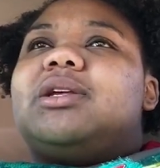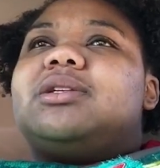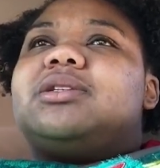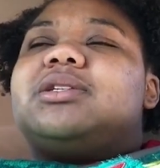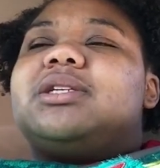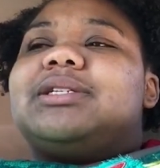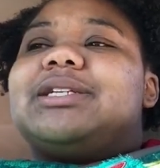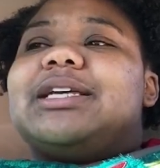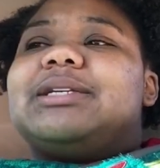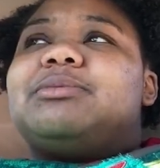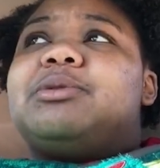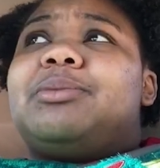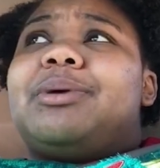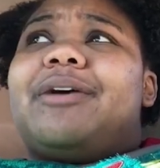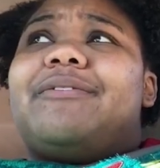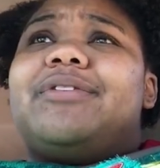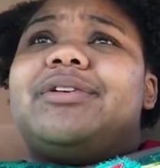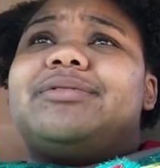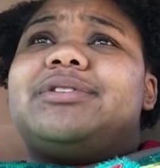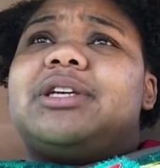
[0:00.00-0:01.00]
It takes me about
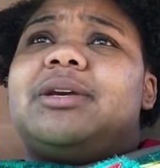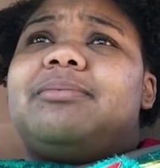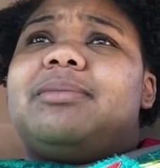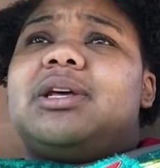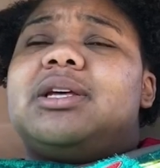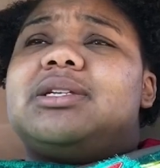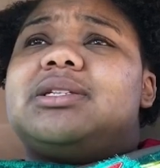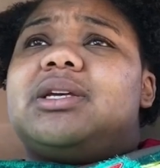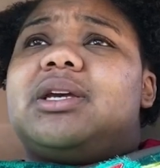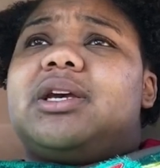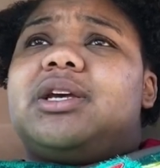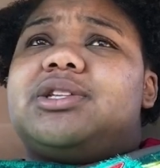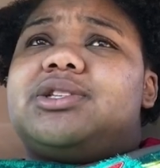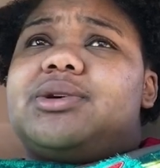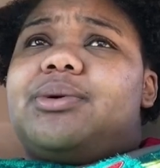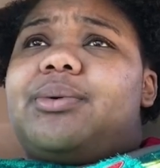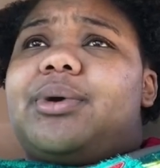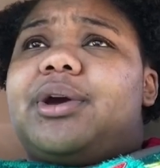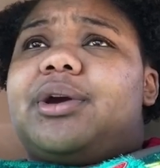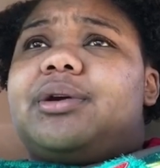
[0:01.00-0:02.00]
15 minutes to get to
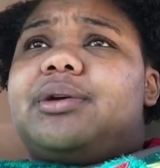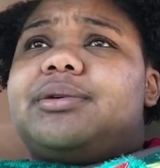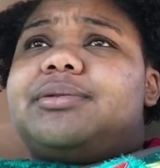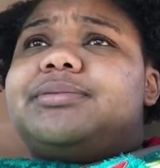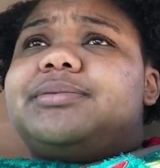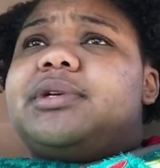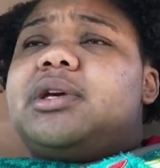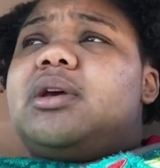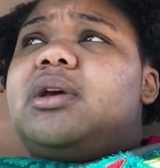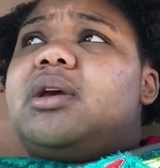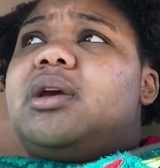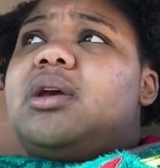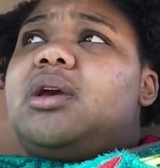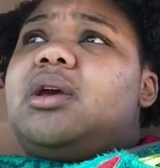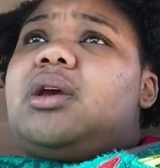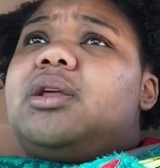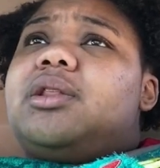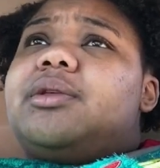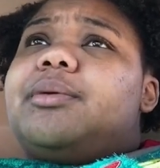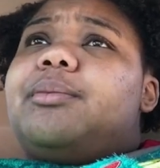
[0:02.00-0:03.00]
work in
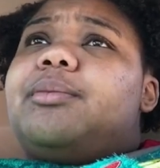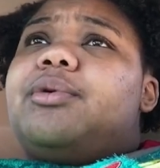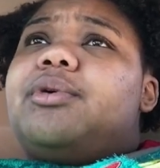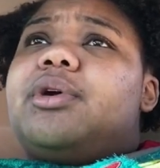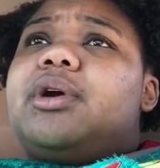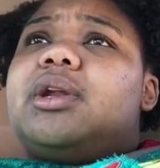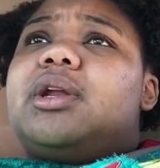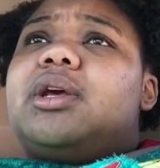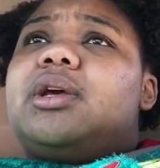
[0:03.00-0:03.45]
the morning.